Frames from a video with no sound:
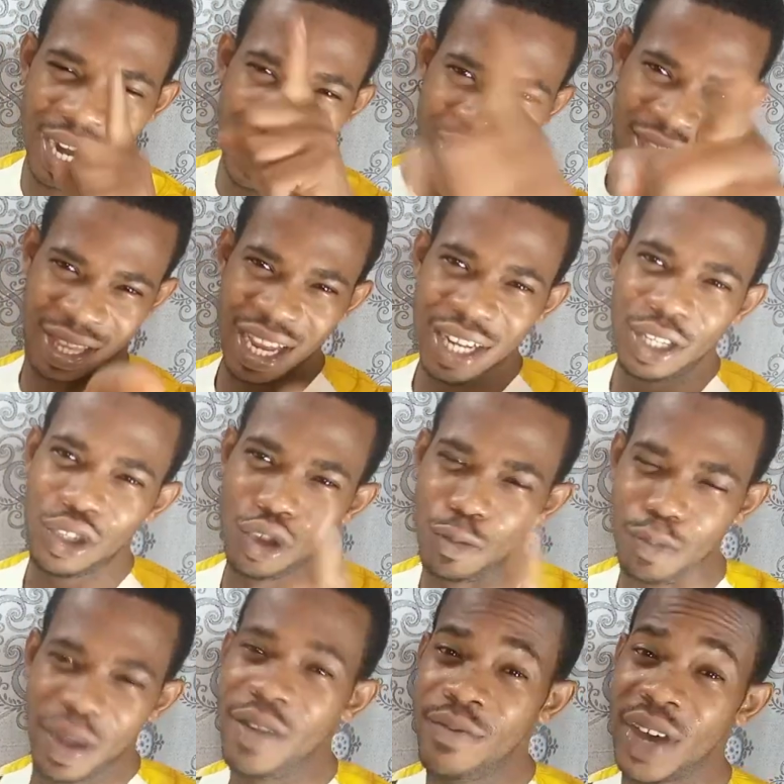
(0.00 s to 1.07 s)
Listen to
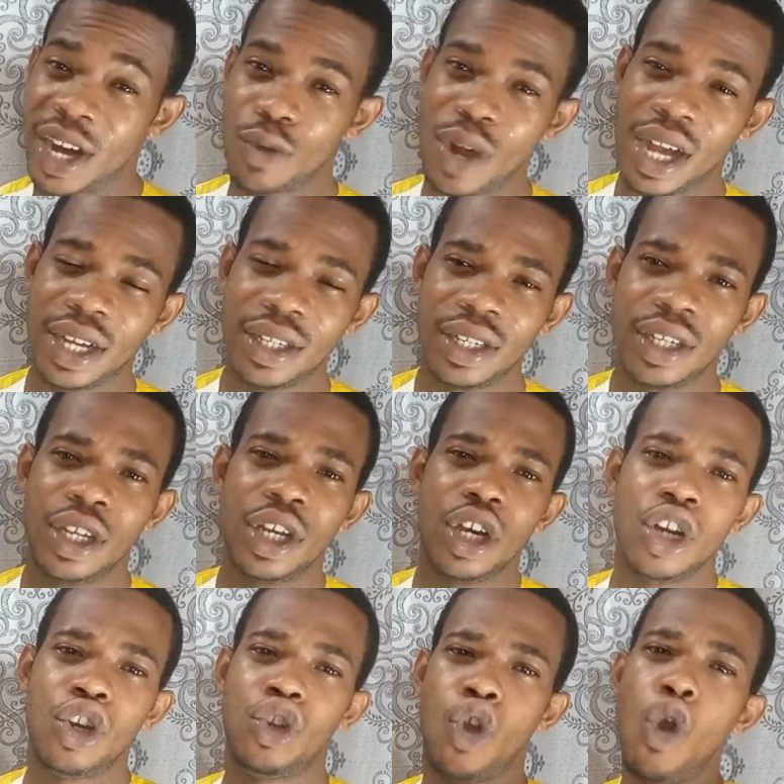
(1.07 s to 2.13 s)
me very well.
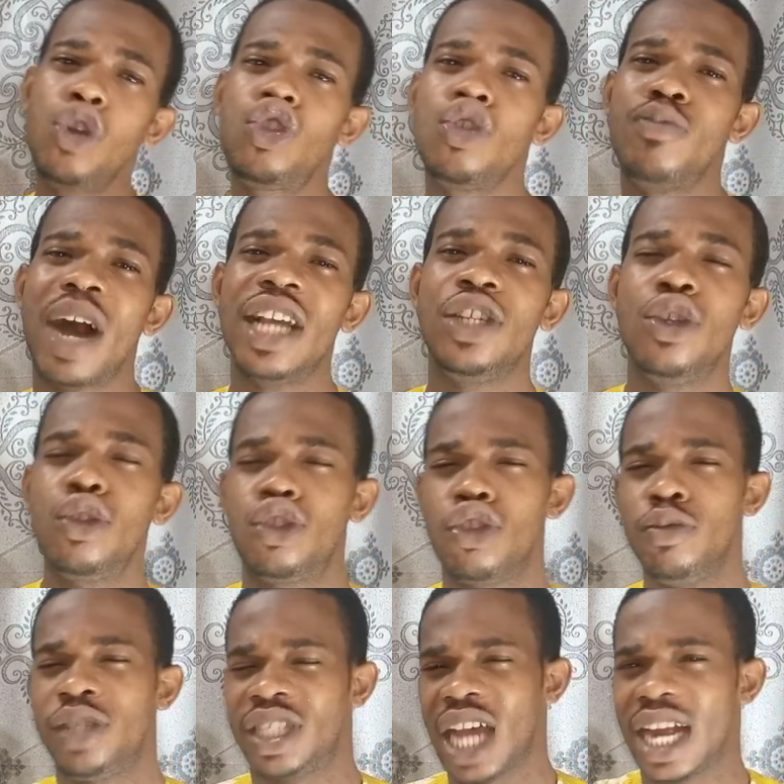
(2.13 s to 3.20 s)
Go to my
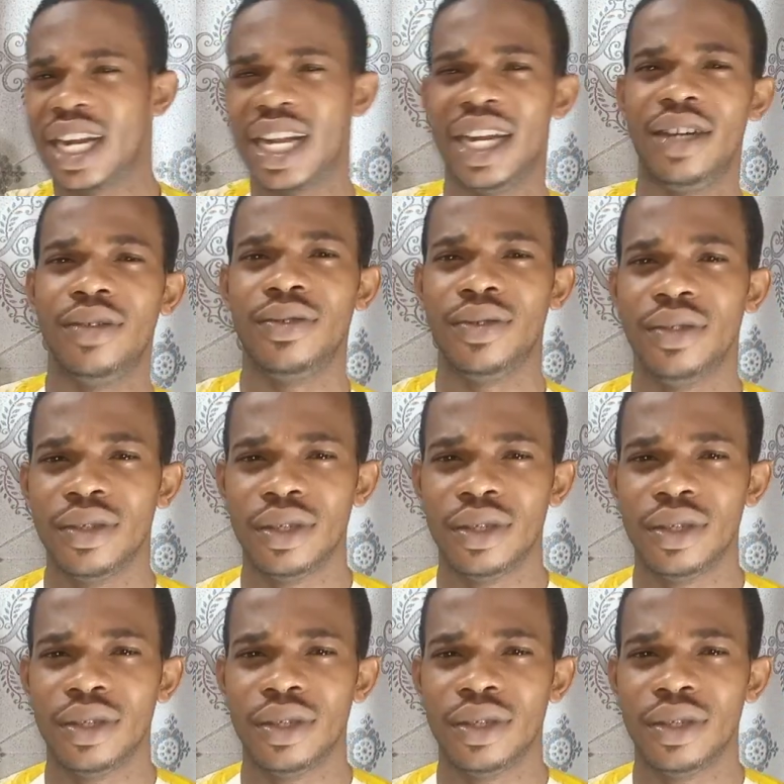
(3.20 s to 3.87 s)
YouTube channel.